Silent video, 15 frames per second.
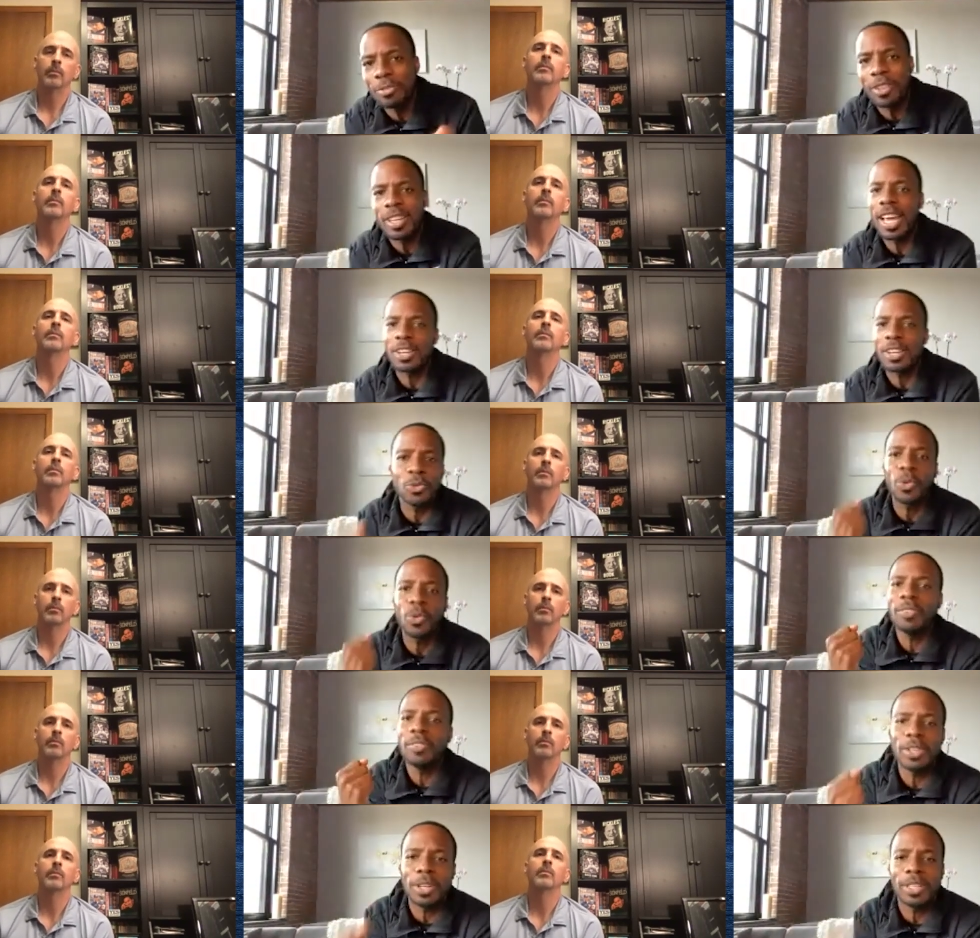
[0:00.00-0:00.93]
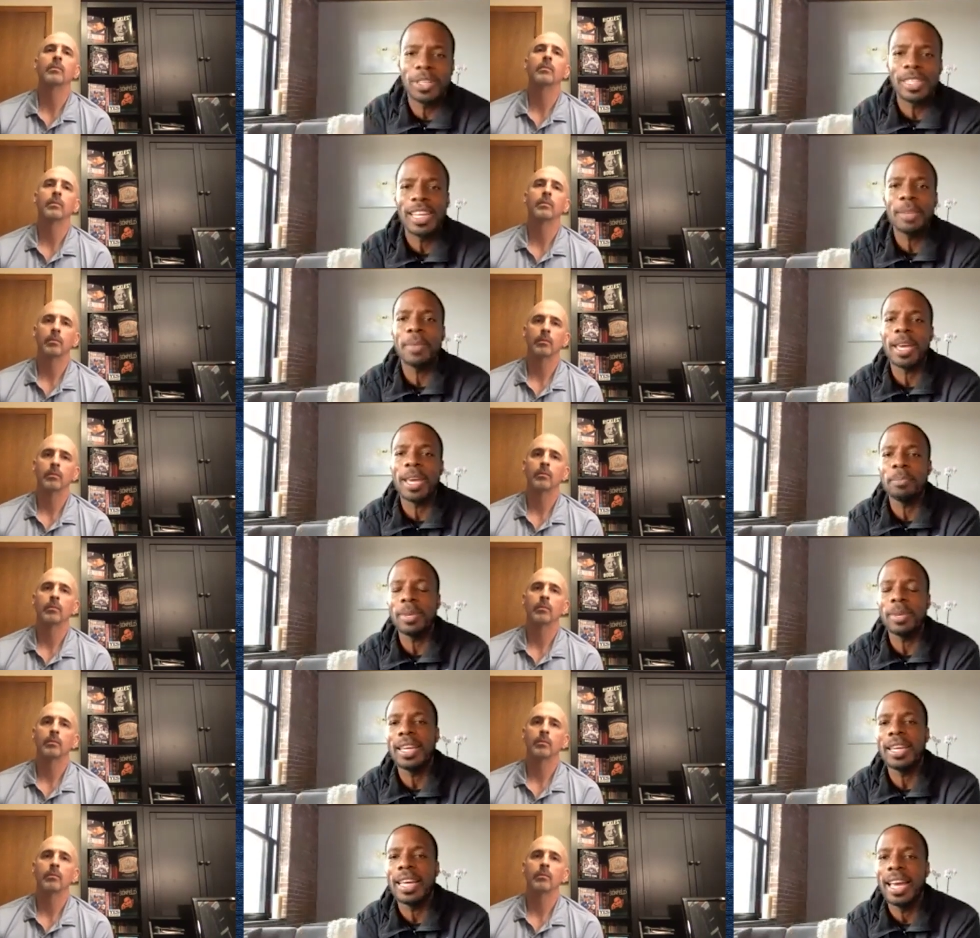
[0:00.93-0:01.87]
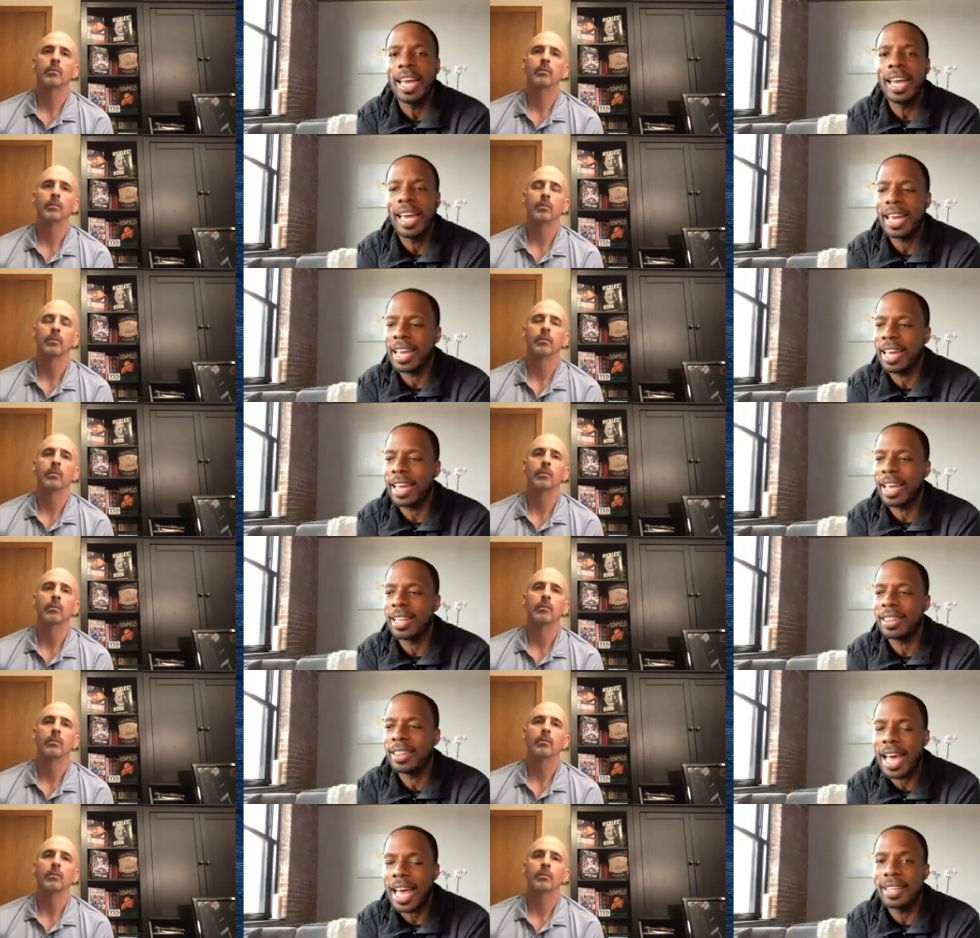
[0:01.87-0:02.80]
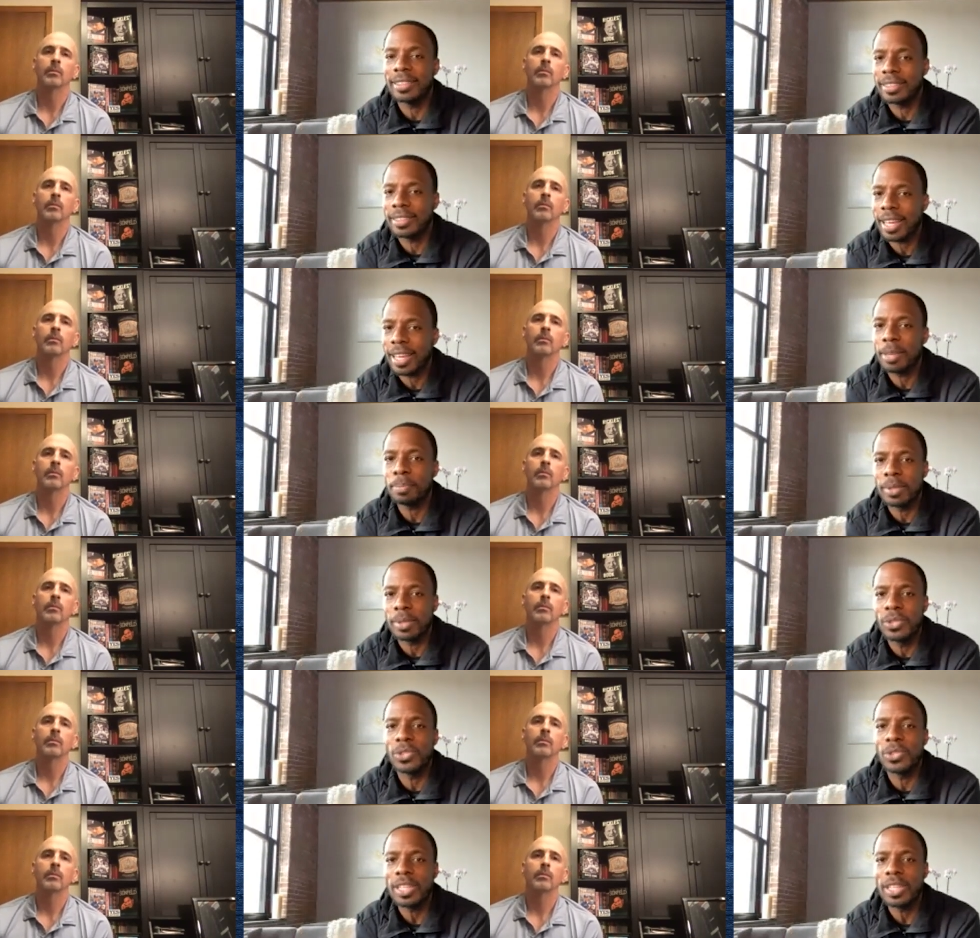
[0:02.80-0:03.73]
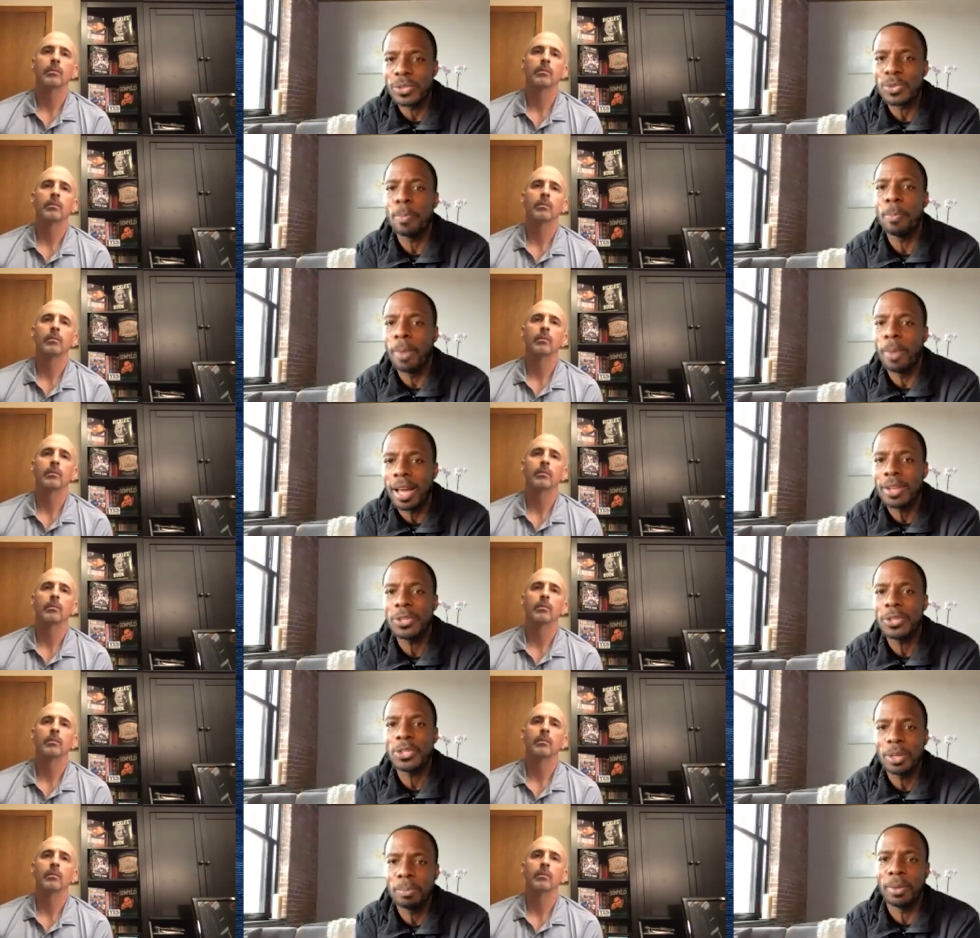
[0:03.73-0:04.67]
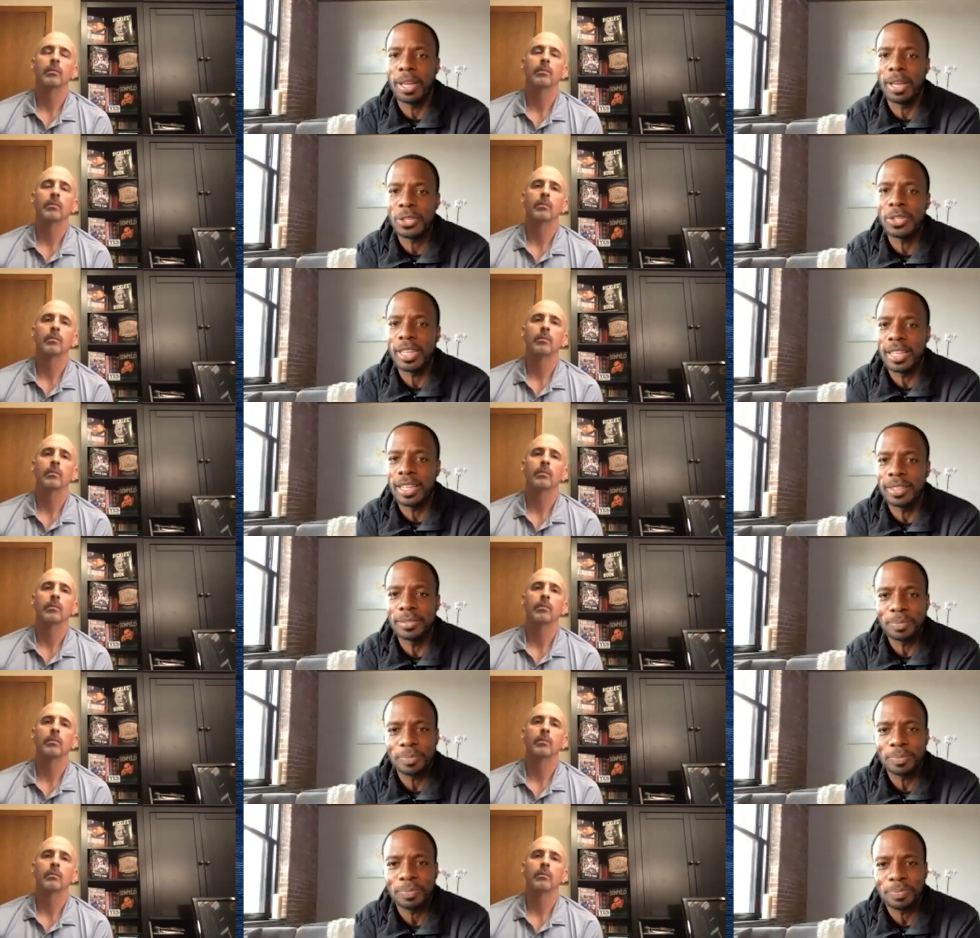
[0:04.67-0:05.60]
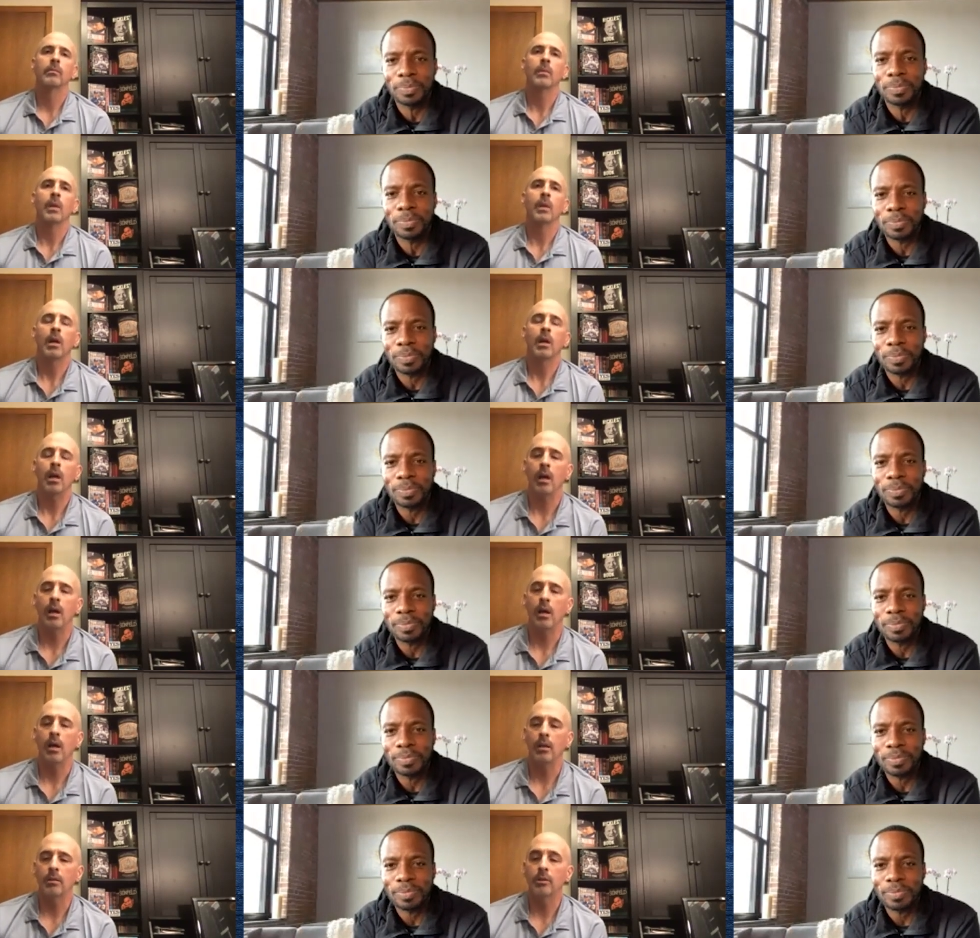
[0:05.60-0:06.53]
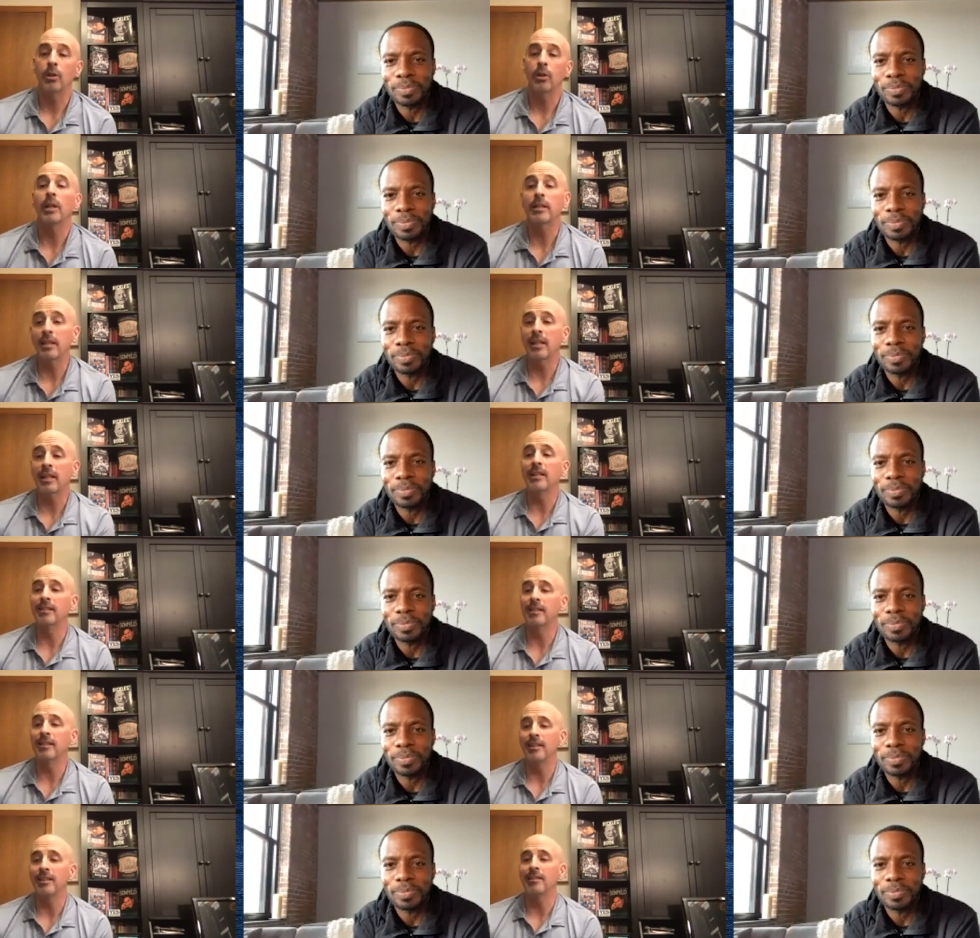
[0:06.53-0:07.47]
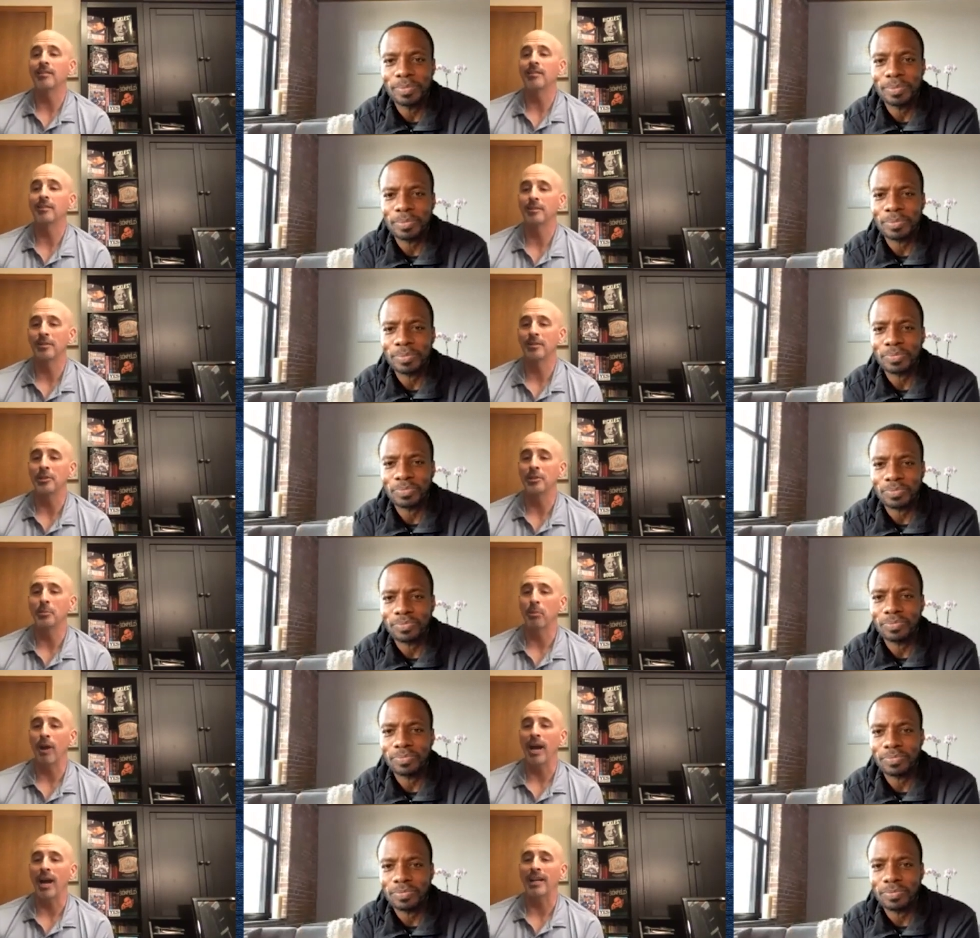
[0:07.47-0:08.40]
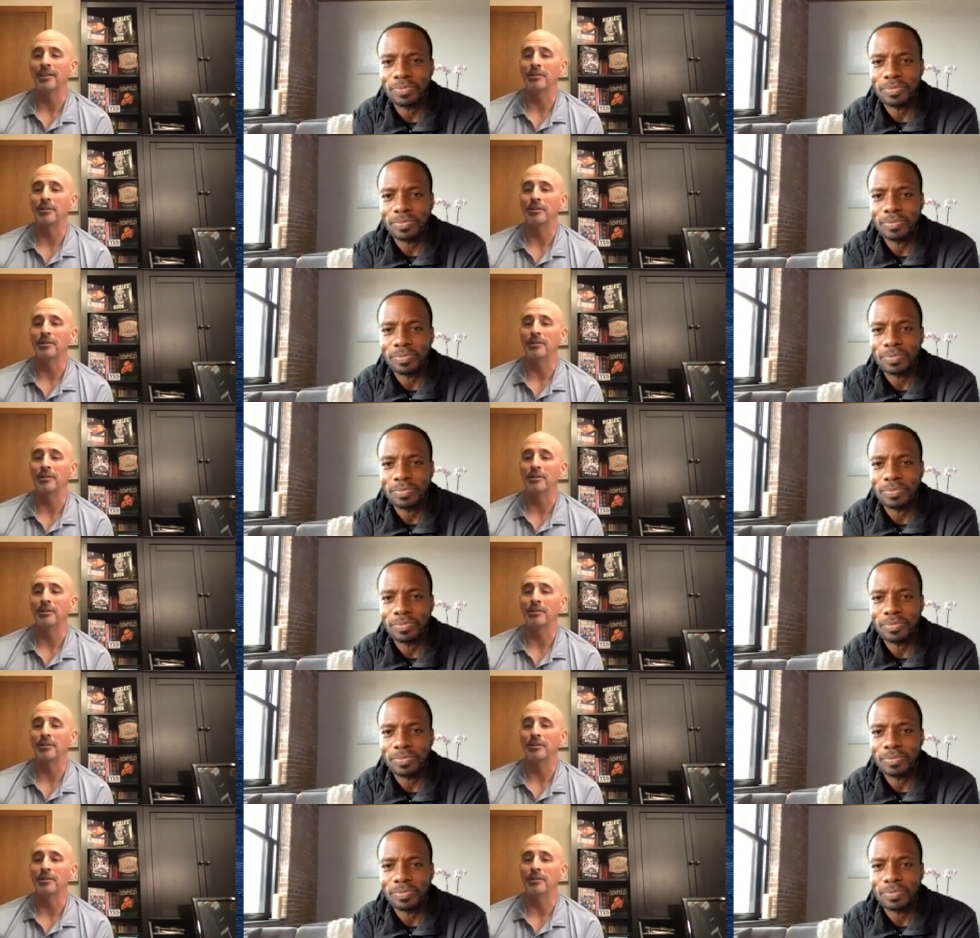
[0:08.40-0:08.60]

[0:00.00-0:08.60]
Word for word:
Speaker 1: for the Nets, whatever your team may be. And that escape is is much, much needed.
Speaker 2: Uh, so let's get into these these brackets,